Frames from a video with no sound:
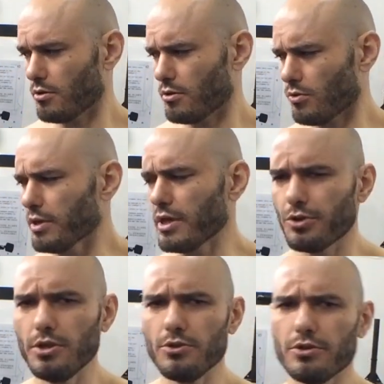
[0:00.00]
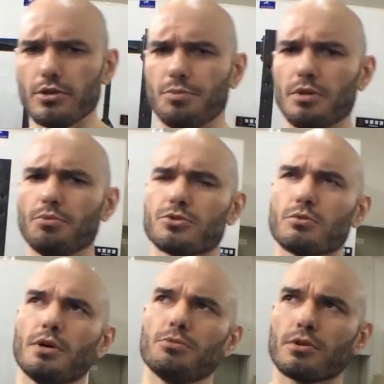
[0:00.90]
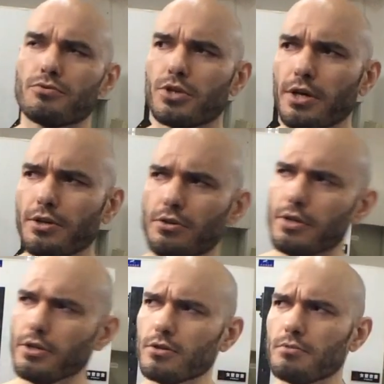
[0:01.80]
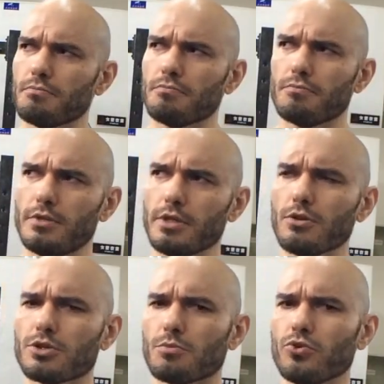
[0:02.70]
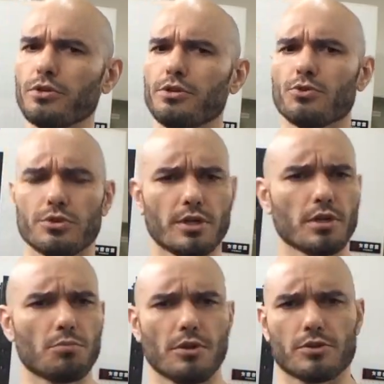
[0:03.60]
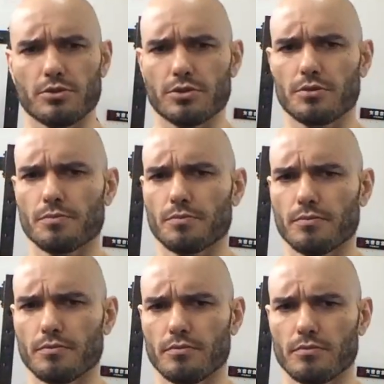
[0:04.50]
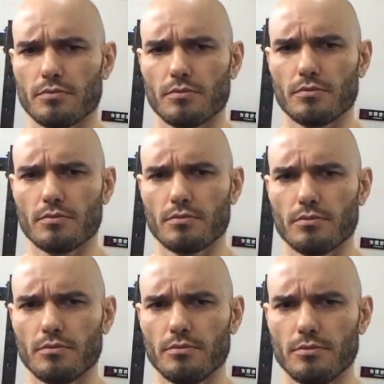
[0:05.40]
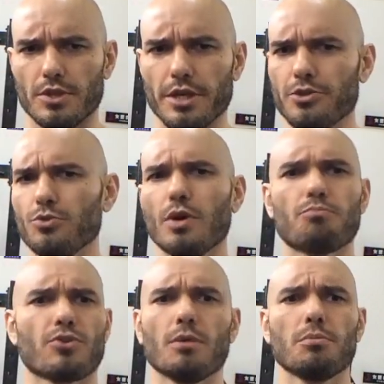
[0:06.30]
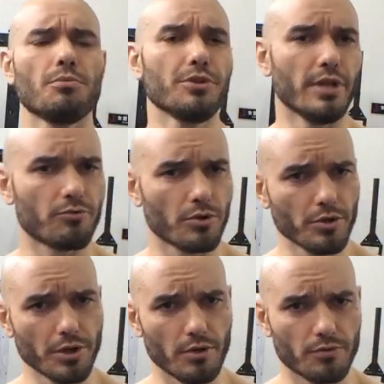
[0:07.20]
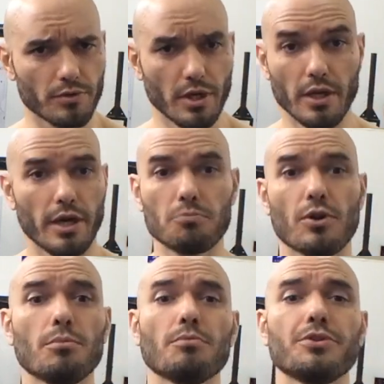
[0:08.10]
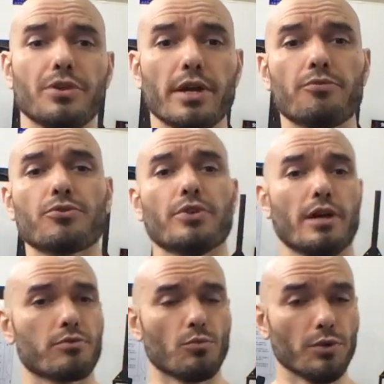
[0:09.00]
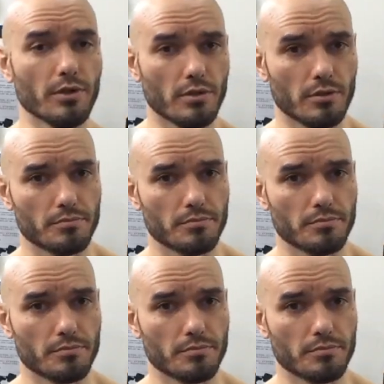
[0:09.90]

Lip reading: Right now here in the People's Republic of China, there are some really good kickboxers that you have probably never heard of and probably never ever will.